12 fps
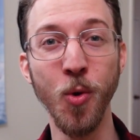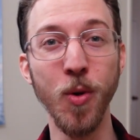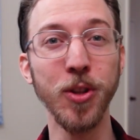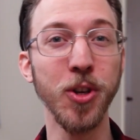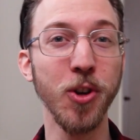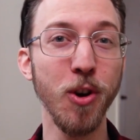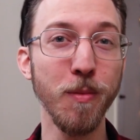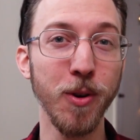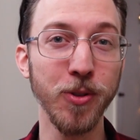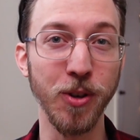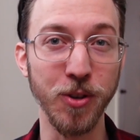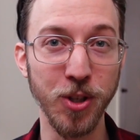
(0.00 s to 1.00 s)
what the
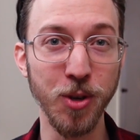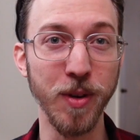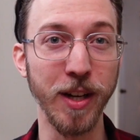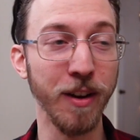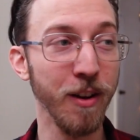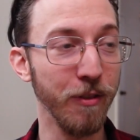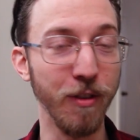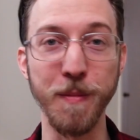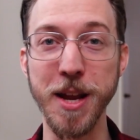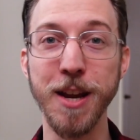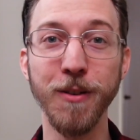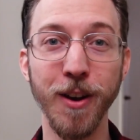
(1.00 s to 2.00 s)
kobolds are doing from
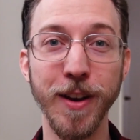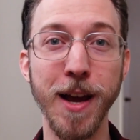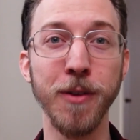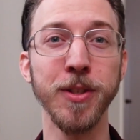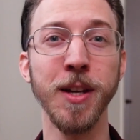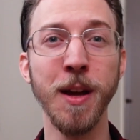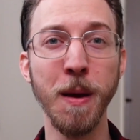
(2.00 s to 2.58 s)
here on out,